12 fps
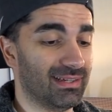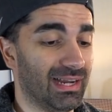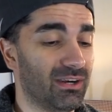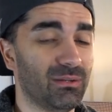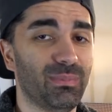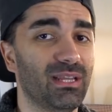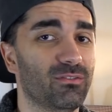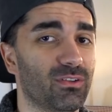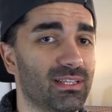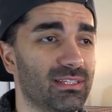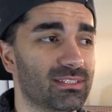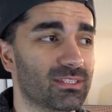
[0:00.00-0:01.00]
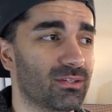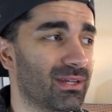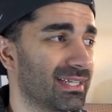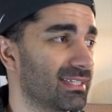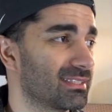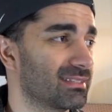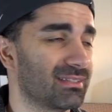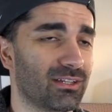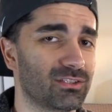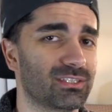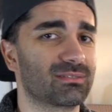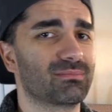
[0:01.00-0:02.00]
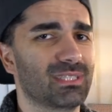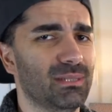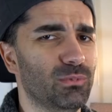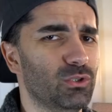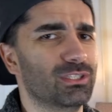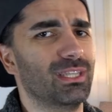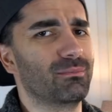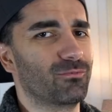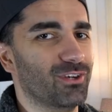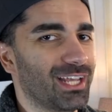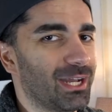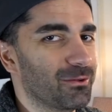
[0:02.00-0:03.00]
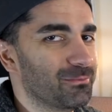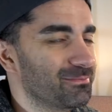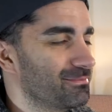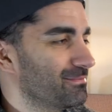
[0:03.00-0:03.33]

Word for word: I already paid for these, so I guess I'll just keep using them for now.